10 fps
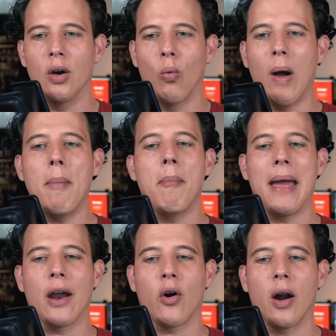went
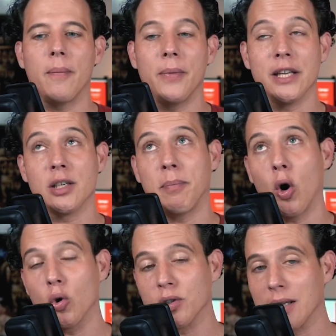bankrupt. They
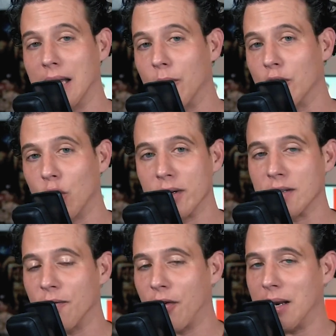supposedly were doing
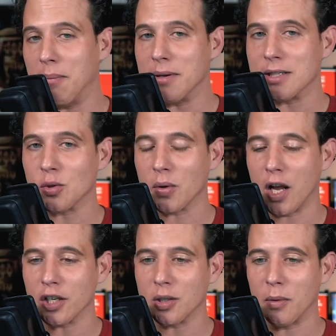some funny business with
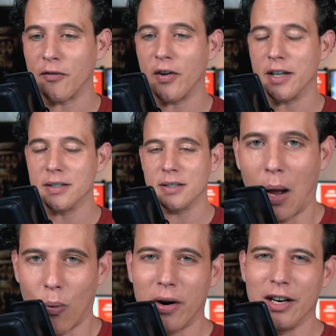customer funds.
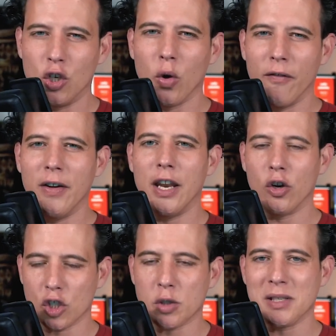I wanted to do a
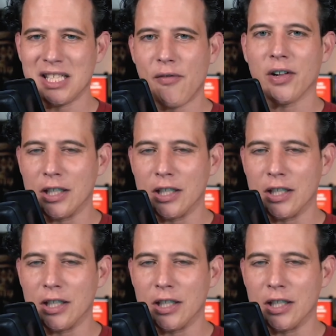video just specifically